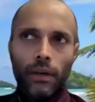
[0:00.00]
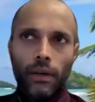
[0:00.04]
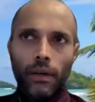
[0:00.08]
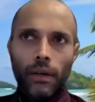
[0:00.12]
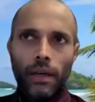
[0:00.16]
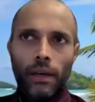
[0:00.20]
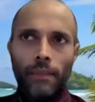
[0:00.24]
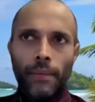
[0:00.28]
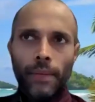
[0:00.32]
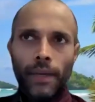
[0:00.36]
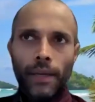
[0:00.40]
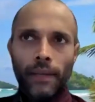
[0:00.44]
I
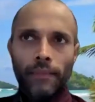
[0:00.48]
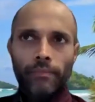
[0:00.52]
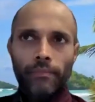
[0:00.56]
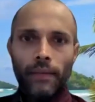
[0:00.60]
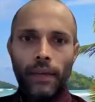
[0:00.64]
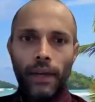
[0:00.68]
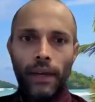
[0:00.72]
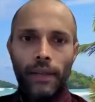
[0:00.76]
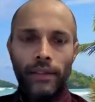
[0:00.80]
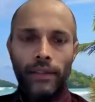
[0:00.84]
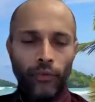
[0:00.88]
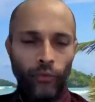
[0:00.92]
mean,
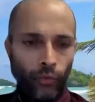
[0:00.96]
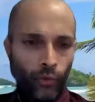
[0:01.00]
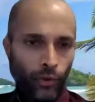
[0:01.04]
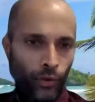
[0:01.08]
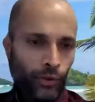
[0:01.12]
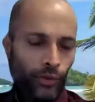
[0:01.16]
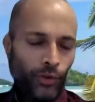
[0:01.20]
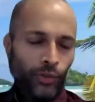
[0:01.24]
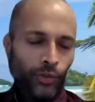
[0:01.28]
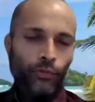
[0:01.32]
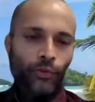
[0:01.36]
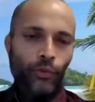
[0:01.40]
I think
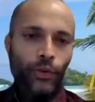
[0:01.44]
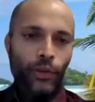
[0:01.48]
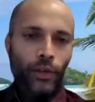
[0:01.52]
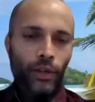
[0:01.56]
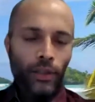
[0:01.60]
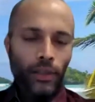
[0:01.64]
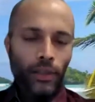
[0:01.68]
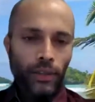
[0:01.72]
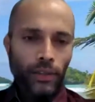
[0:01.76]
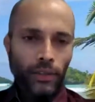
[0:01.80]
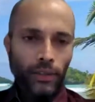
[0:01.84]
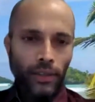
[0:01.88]
first of
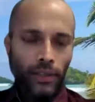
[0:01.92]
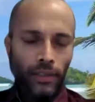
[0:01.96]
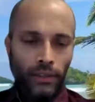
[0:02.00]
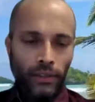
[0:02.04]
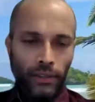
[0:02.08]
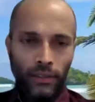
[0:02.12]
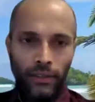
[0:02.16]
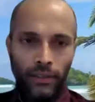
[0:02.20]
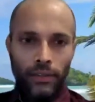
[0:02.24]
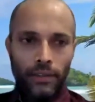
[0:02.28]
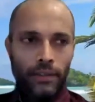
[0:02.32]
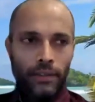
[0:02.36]
all,
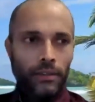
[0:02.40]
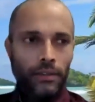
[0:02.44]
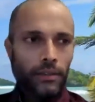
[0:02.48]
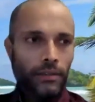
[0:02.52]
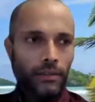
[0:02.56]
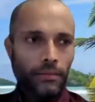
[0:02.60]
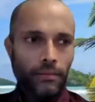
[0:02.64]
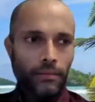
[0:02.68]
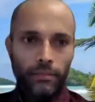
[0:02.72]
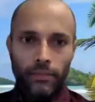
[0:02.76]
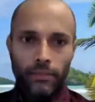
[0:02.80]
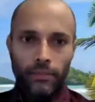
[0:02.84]
this
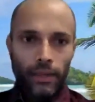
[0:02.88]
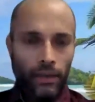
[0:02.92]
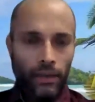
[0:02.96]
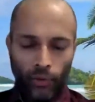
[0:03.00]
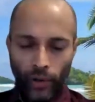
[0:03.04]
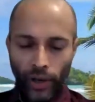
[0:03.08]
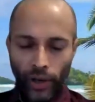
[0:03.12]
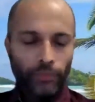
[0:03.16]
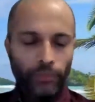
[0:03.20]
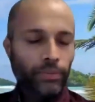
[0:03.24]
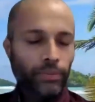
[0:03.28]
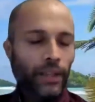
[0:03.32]
is
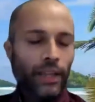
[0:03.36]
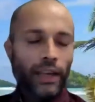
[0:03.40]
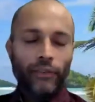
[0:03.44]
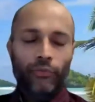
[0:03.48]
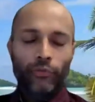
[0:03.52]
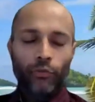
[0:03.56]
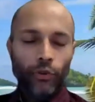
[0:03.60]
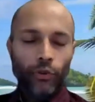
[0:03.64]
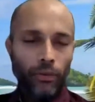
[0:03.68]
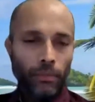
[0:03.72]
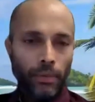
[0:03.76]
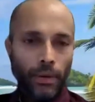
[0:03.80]
a great
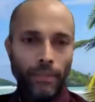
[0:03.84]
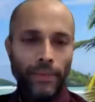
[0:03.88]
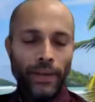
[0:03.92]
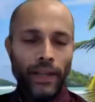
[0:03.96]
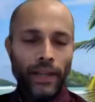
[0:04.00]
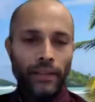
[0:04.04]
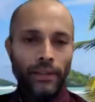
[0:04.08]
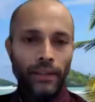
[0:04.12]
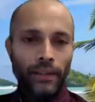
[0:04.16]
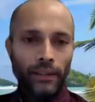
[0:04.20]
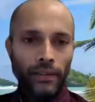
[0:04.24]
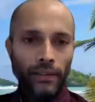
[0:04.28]
platform. I
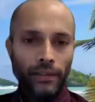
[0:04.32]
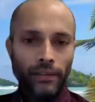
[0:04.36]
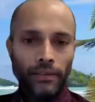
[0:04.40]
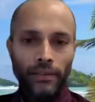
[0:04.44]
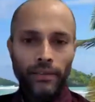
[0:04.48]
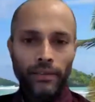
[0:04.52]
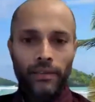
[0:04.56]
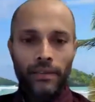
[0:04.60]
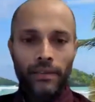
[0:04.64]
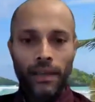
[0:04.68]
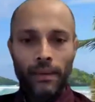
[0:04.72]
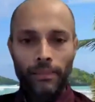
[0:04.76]
mean, I think this
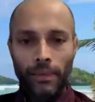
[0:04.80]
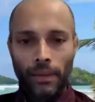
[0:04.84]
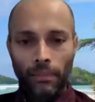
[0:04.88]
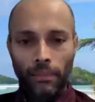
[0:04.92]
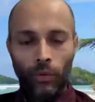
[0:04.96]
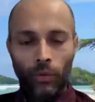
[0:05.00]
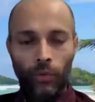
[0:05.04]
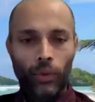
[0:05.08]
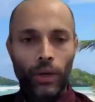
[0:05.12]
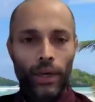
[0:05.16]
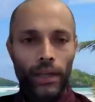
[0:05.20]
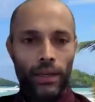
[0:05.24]
is step
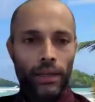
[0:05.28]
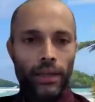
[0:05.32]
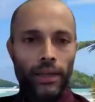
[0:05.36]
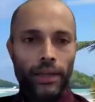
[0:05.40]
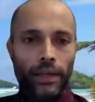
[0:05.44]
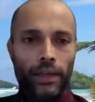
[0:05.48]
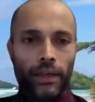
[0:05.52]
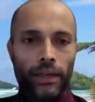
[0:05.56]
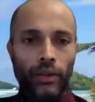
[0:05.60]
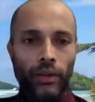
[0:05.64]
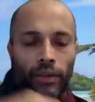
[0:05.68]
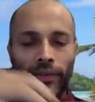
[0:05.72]
number one,
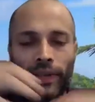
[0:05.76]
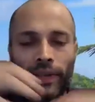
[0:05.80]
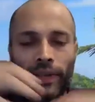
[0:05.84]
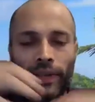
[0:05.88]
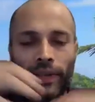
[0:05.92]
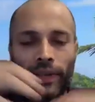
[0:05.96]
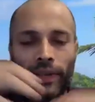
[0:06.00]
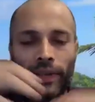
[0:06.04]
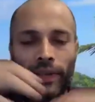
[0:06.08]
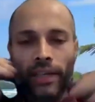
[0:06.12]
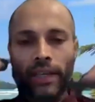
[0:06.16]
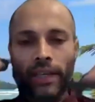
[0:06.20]
like,
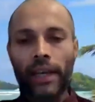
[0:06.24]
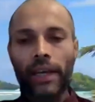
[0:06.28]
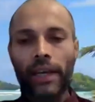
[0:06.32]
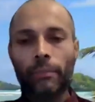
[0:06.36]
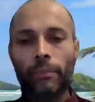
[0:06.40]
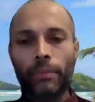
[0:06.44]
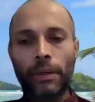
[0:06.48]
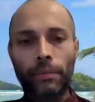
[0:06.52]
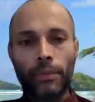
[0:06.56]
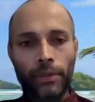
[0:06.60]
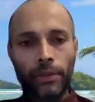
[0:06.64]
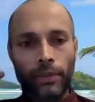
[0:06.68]
even
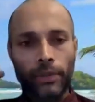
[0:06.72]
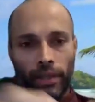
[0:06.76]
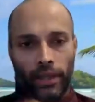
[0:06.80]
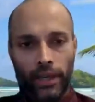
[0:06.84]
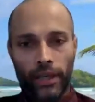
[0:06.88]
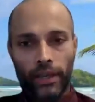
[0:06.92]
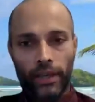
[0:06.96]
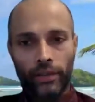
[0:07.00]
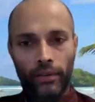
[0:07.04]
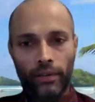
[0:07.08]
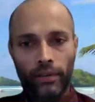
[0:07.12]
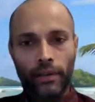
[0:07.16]
getting people
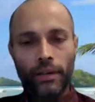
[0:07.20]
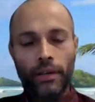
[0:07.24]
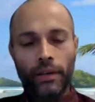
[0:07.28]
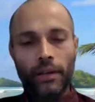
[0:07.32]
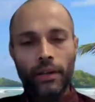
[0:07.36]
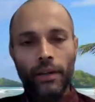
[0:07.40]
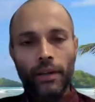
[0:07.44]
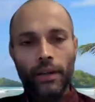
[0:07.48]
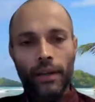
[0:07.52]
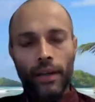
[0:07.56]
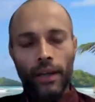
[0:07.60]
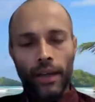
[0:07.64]
together
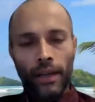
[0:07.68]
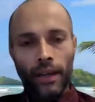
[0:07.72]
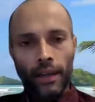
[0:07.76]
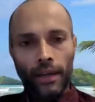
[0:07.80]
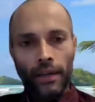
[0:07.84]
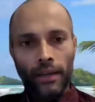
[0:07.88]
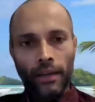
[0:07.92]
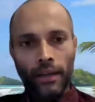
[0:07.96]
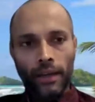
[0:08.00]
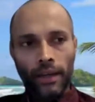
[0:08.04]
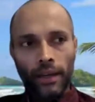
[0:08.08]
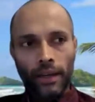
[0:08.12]

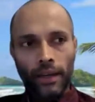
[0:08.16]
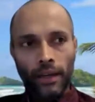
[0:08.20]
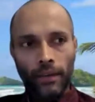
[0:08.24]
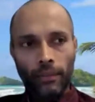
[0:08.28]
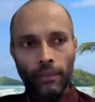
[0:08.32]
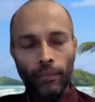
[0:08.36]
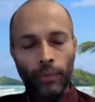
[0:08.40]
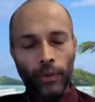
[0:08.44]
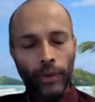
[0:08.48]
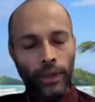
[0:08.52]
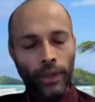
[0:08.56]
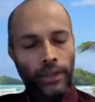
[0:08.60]

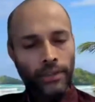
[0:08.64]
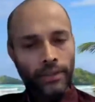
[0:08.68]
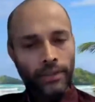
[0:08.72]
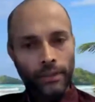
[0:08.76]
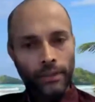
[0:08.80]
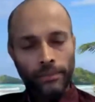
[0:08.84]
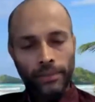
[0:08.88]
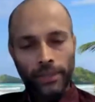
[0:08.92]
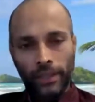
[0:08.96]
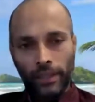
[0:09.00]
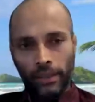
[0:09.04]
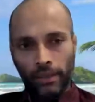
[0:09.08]
and putting
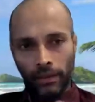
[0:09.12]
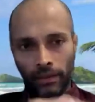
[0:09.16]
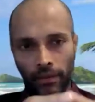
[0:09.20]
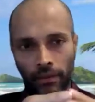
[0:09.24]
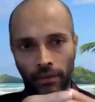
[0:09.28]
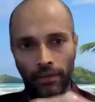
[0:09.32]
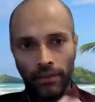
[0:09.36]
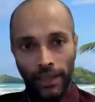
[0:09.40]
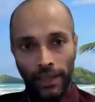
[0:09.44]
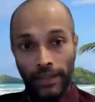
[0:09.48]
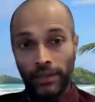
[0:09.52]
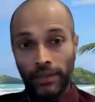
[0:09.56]

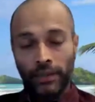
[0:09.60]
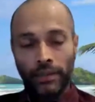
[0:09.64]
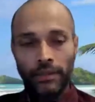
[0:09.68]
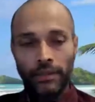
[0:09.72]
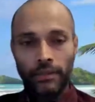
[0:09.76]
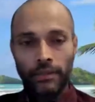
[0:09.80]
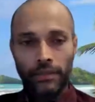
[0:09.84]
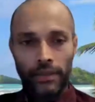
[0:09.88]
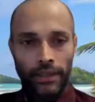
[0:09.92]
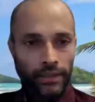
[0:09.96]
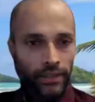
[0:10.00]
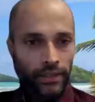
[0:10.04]
something like
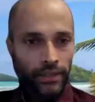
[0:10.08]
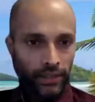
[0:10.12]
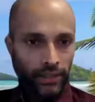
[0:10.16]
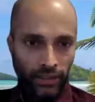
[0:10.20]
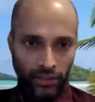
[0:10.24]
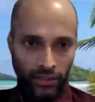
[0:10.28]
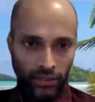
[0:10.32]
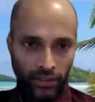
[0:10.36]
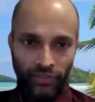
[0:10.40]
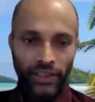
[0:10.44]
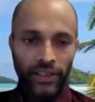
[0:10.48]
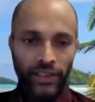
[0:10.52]
this, I
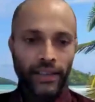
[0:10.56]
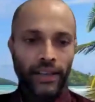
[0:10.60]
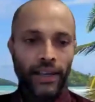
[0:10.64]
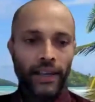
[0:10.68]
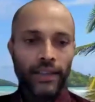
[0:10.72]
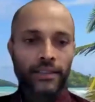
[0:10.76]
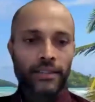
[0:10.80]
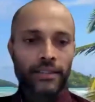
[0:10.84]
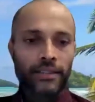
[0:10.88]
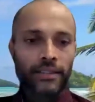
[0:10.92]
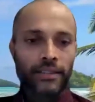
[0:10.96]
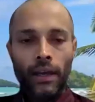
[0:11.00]
think is
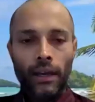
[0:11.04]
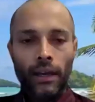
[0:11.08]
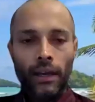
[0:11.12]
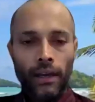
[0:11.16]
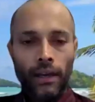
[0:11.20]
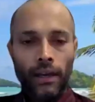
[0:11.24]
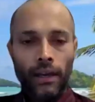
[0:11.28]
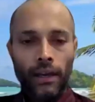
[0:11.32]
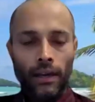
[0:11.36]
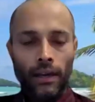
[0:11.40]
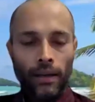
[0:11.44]
fantastic.